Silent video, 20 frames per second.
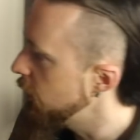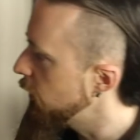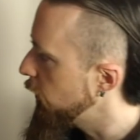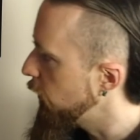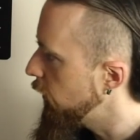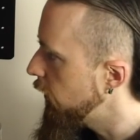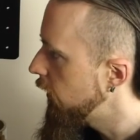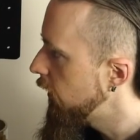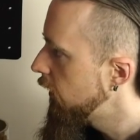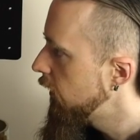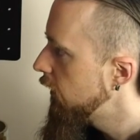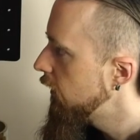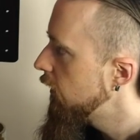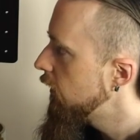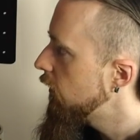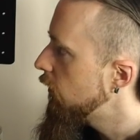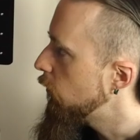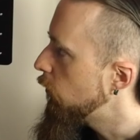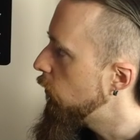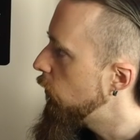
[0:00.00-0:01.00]
here,
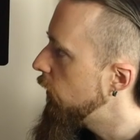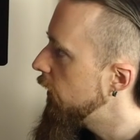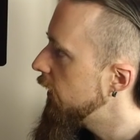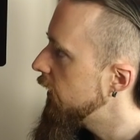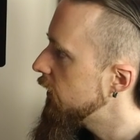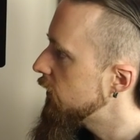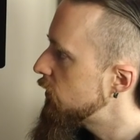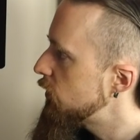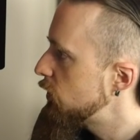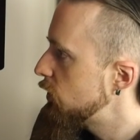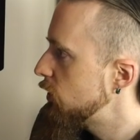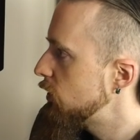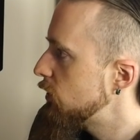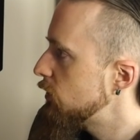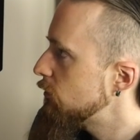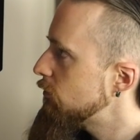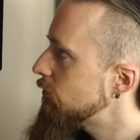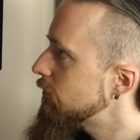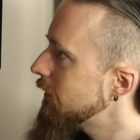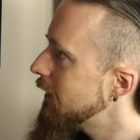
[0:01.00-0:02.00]

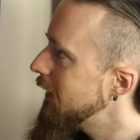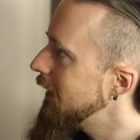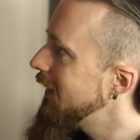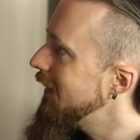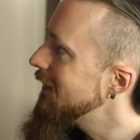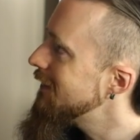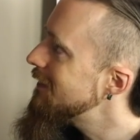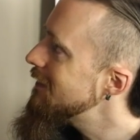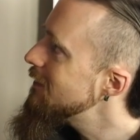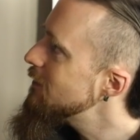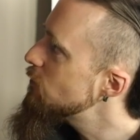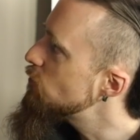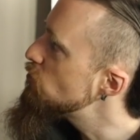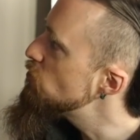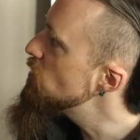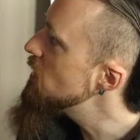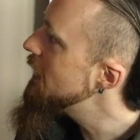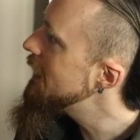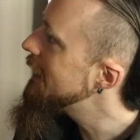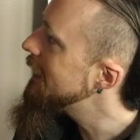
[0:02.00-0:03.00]
which isn't
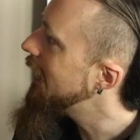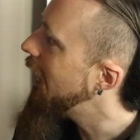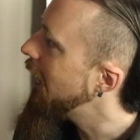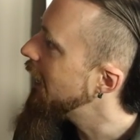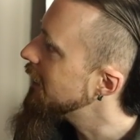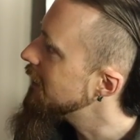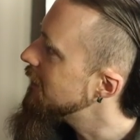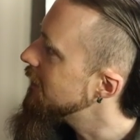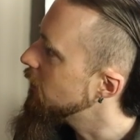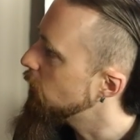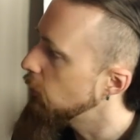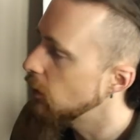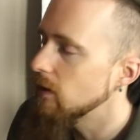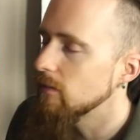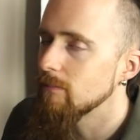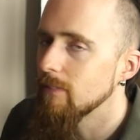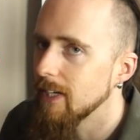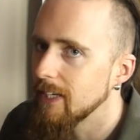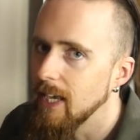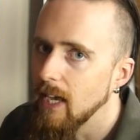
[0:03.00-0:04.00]
really ideal.
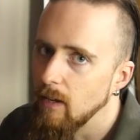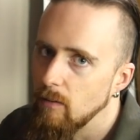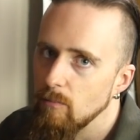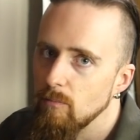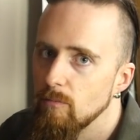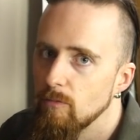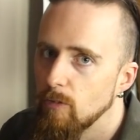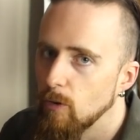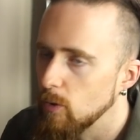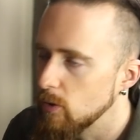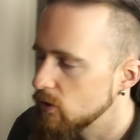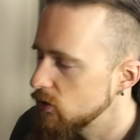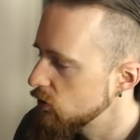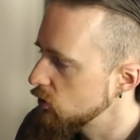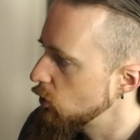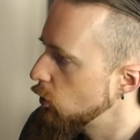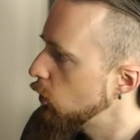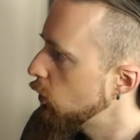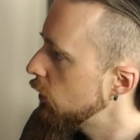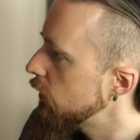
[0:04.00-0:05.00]
But again, for a
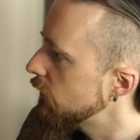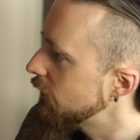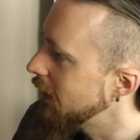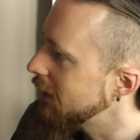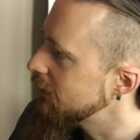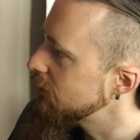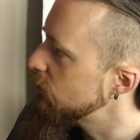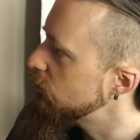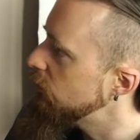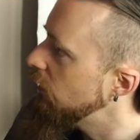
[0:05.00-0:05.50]
store, that's